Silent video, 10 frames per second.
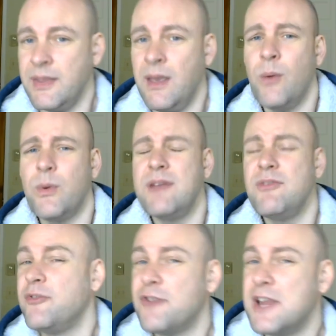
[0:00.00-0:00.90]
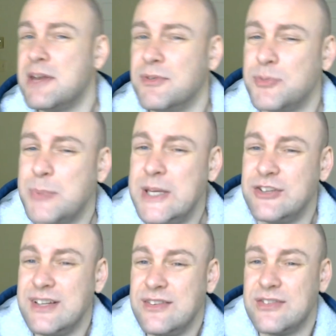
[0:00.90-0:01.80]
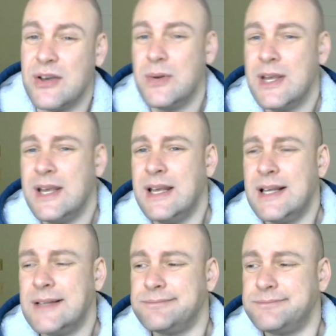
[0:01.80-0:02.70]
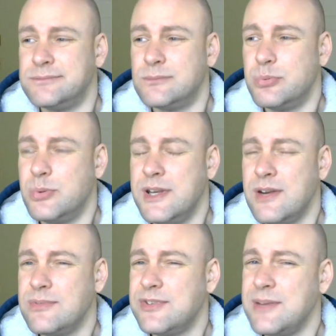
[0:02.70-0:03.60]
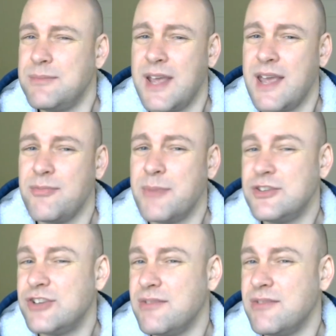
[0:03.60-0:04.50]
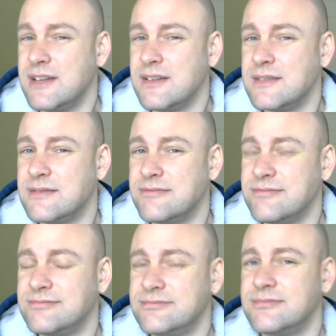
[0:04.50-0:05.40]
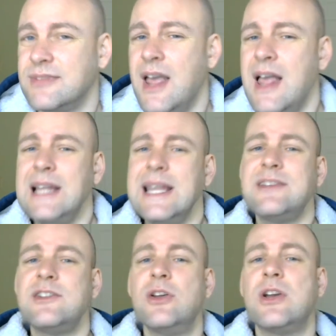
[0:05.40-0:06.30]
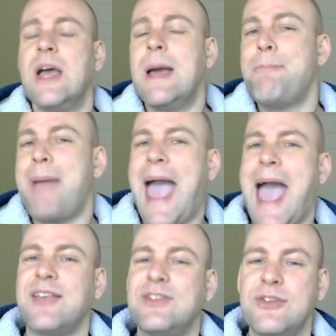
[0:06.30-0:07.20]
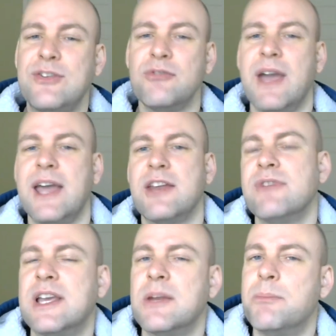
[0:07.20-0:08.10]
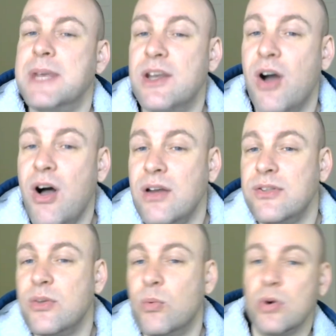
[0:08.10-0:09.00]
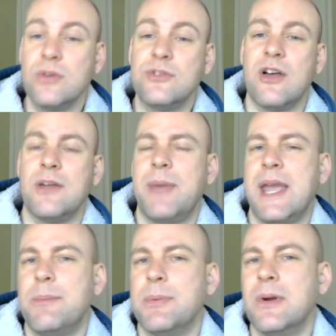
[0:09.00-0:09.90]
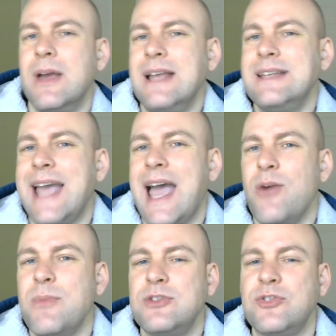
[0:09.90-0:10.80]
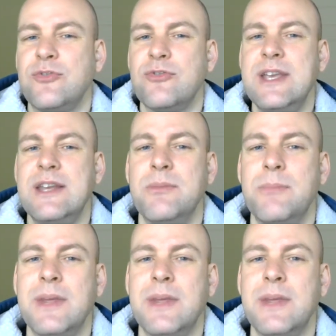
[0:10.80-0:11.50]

Whatever freedom of speech is, though, we don't seem to have much of it. Let's look past the rhetoric and beyond the words on paper to how much freedom